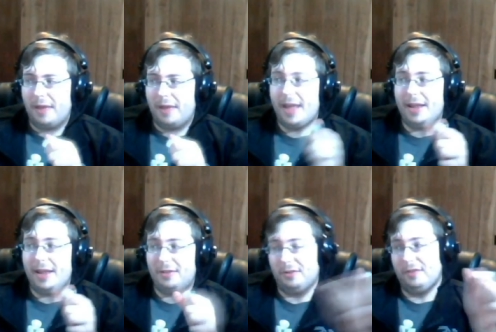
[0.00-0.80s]
Hey,
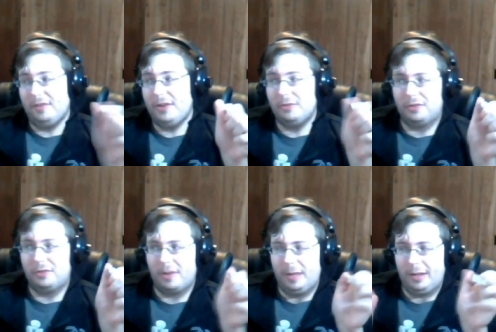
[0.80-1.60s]
there's adventurers
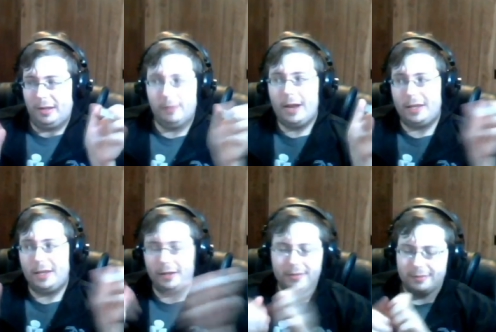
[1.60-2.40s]
coming. Get
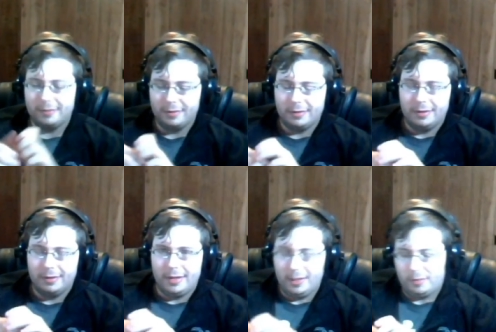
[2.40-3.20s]
ready.
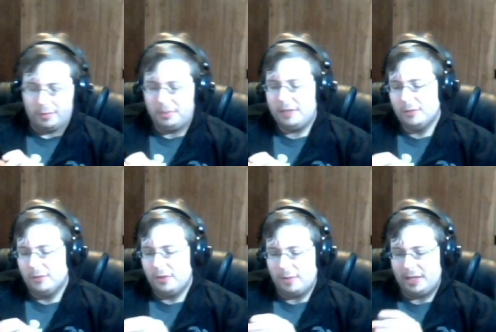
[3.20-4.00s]
Completely ruin
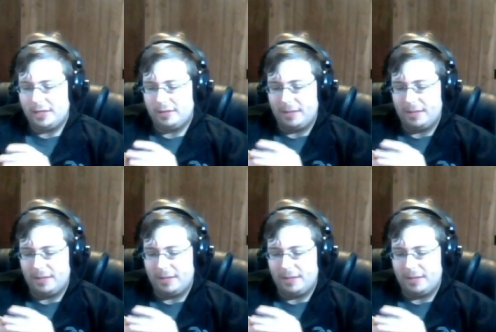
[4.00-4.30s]
their ability to make